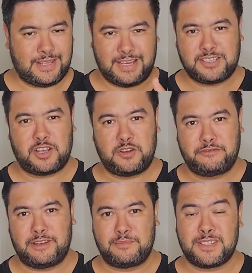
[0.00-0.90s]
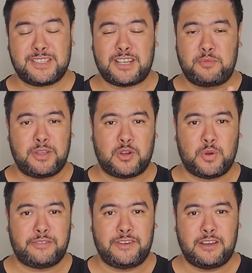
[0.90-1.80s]
How's it going, fam? This is going to be a
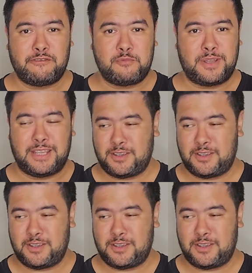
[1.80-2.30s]
quick video from me